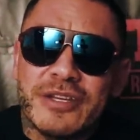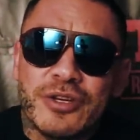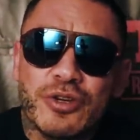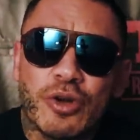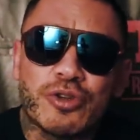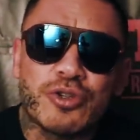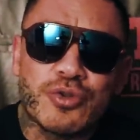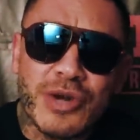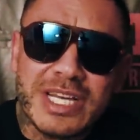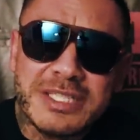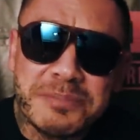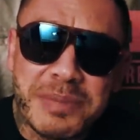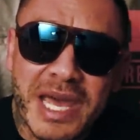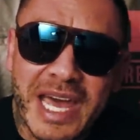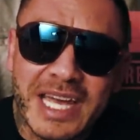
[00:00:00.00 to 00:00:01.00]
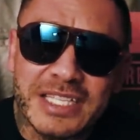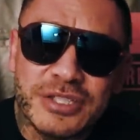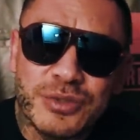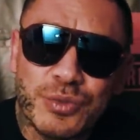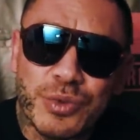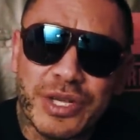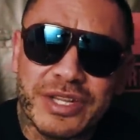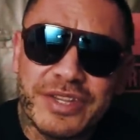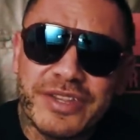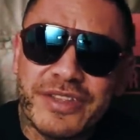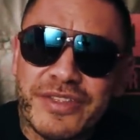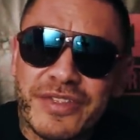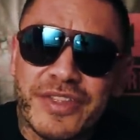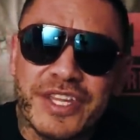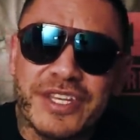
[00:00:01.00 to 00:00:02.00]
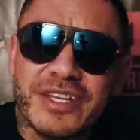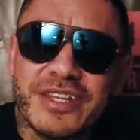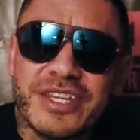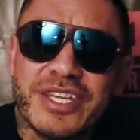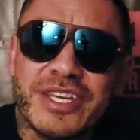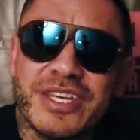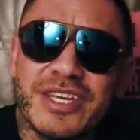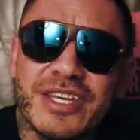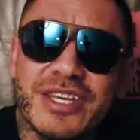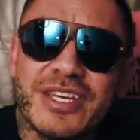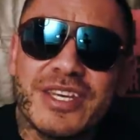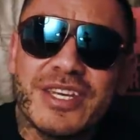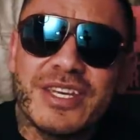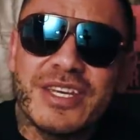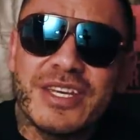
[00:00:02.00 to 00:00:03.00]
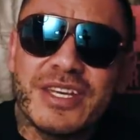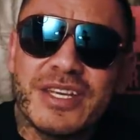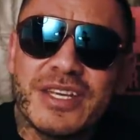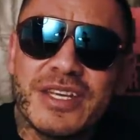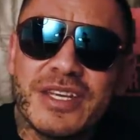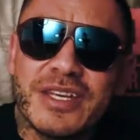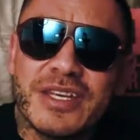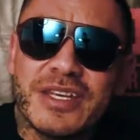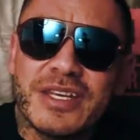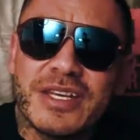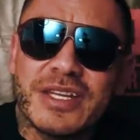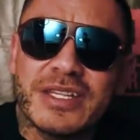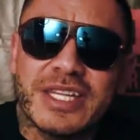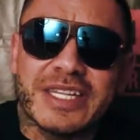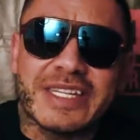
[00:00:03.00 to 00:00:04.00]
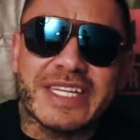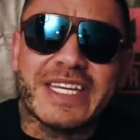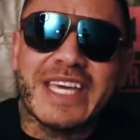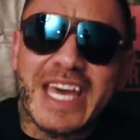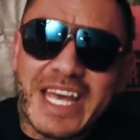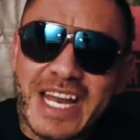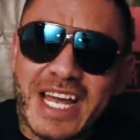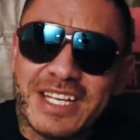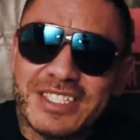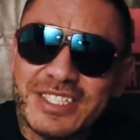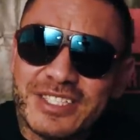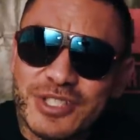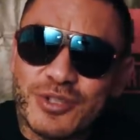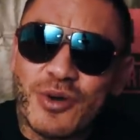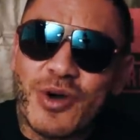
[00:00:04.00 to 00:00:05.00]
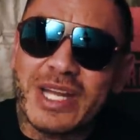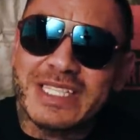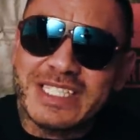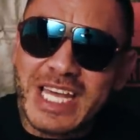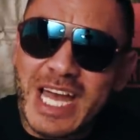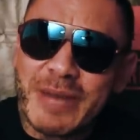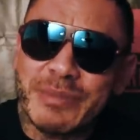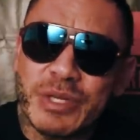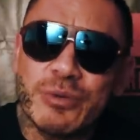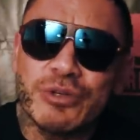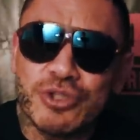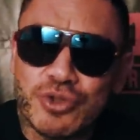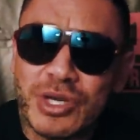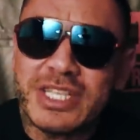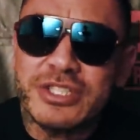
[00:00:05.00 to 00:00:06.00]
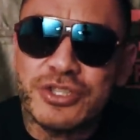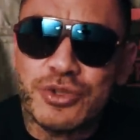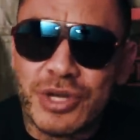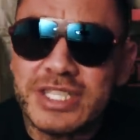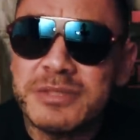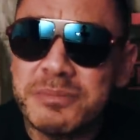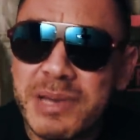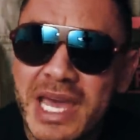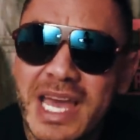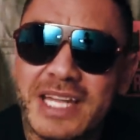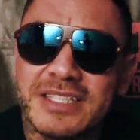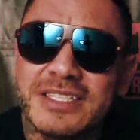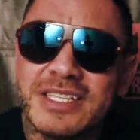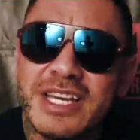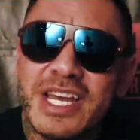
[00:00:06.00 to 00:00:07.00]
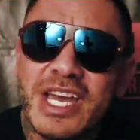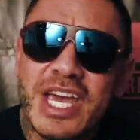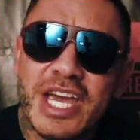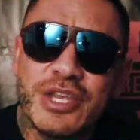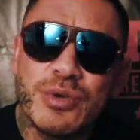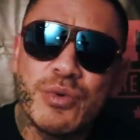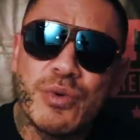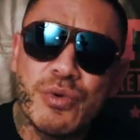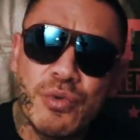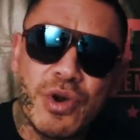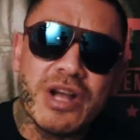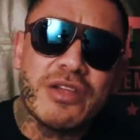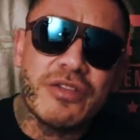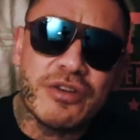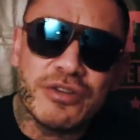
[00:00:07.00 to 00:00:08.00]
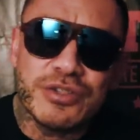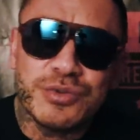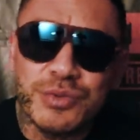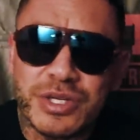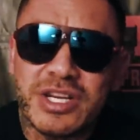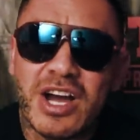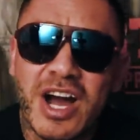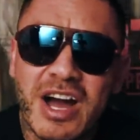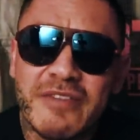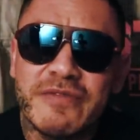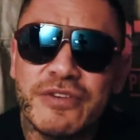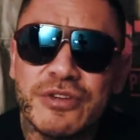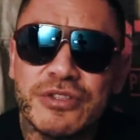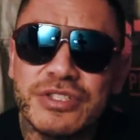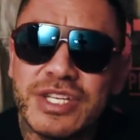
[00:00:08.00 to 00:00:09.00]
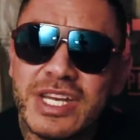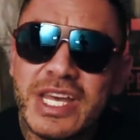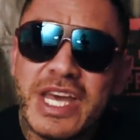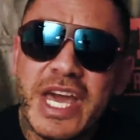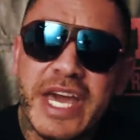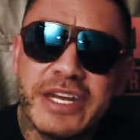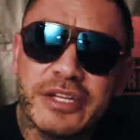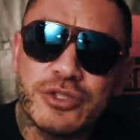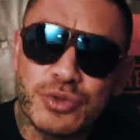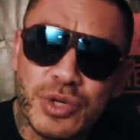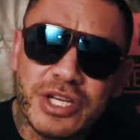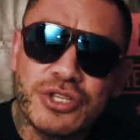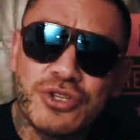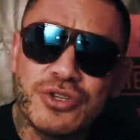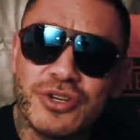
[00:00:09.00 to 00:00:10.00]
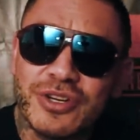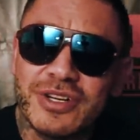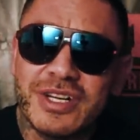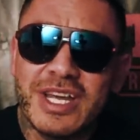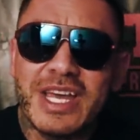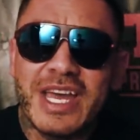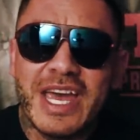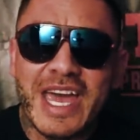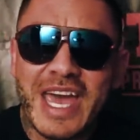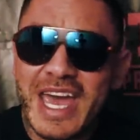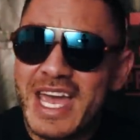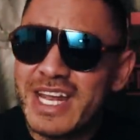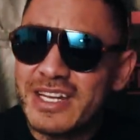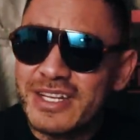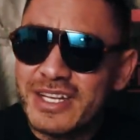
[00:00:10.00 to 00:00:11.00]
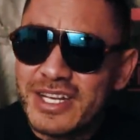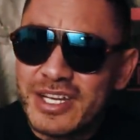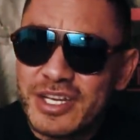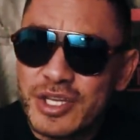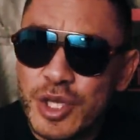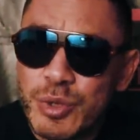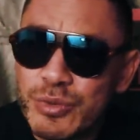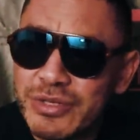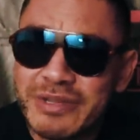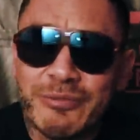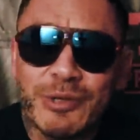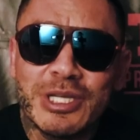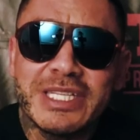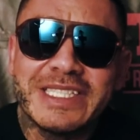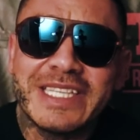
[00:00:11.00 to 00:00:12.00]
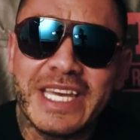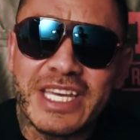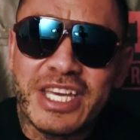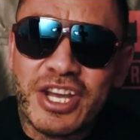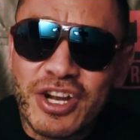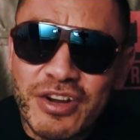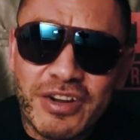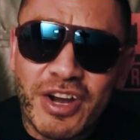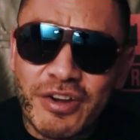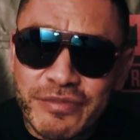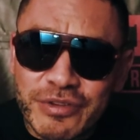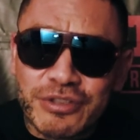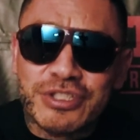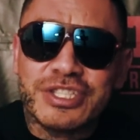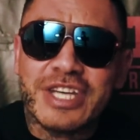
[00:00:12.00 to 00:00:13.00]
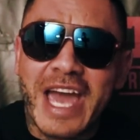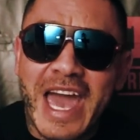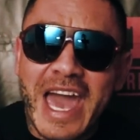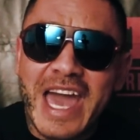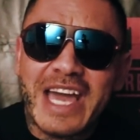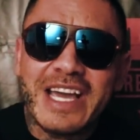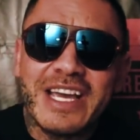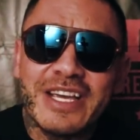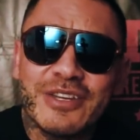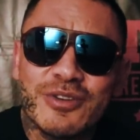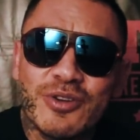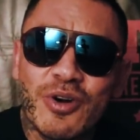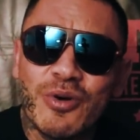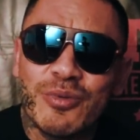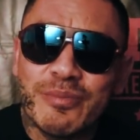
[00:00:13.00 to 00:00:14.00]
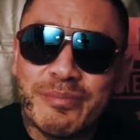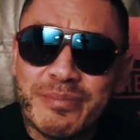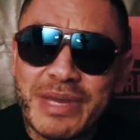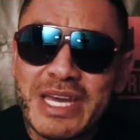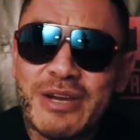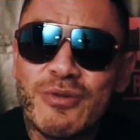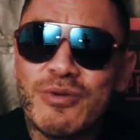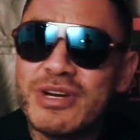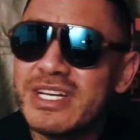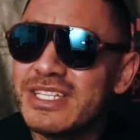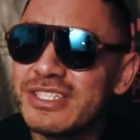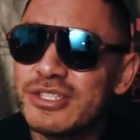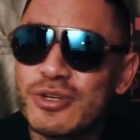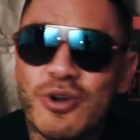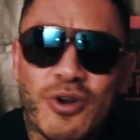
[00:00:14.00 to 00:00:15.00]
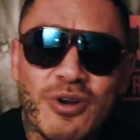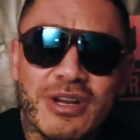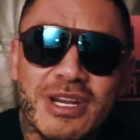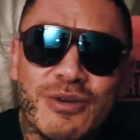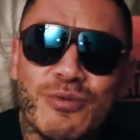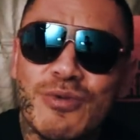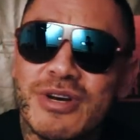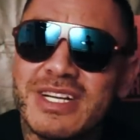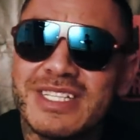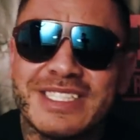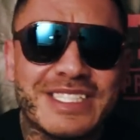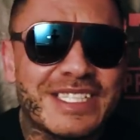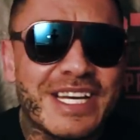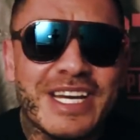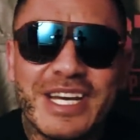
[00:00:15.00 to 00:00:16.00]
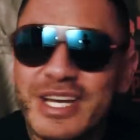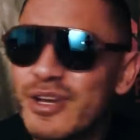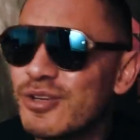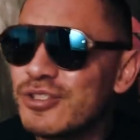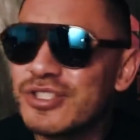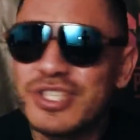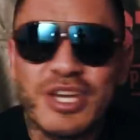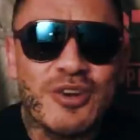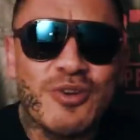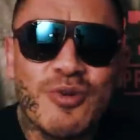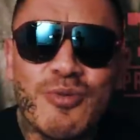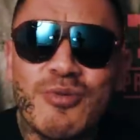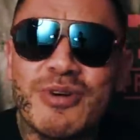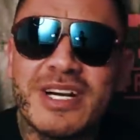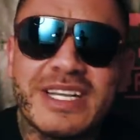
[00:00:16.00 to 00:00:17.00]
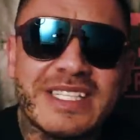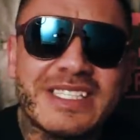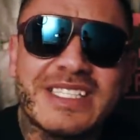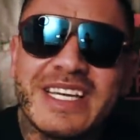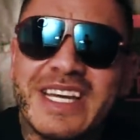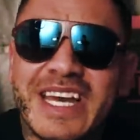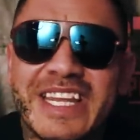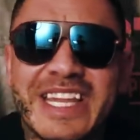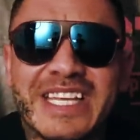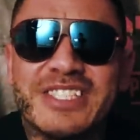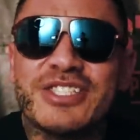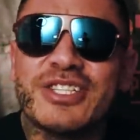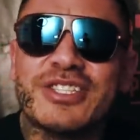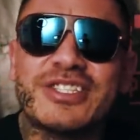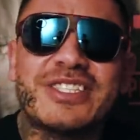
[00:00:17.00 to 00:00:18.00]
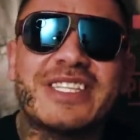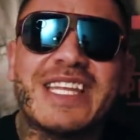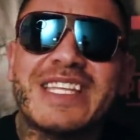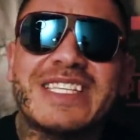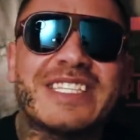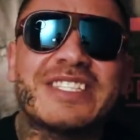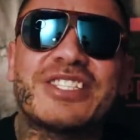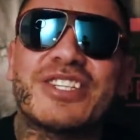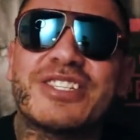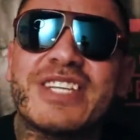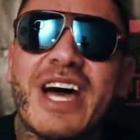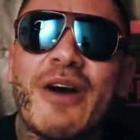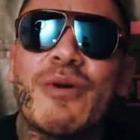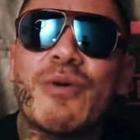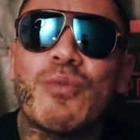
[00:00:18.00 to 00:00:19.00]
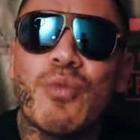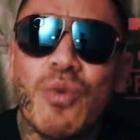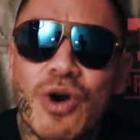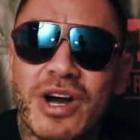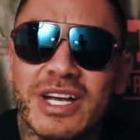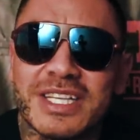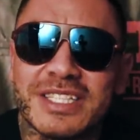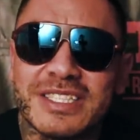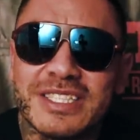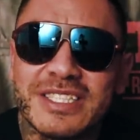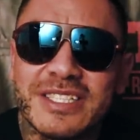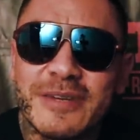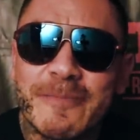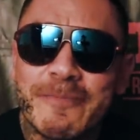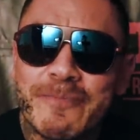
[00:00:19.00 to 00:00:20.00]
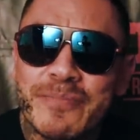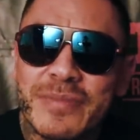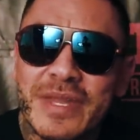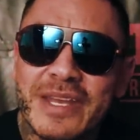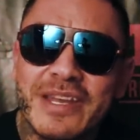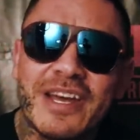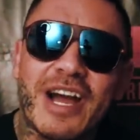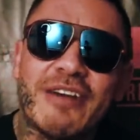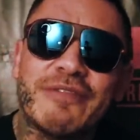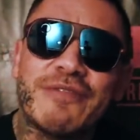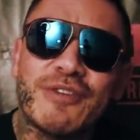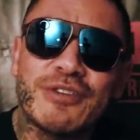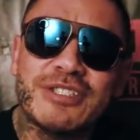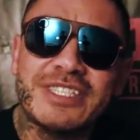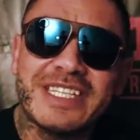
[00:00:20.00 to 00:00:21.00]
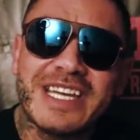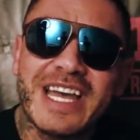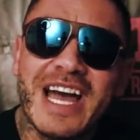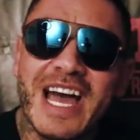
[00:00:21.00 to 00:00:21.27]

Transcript: you know, dress pants with the, the, the tijeras, you know, on top. They were dress, dress pants, and you would wear those with Converse and a dress shirt, and you would really take care of your shag, you know, big ones, curly ones, single ones. And that's just that's just how it was. Our first day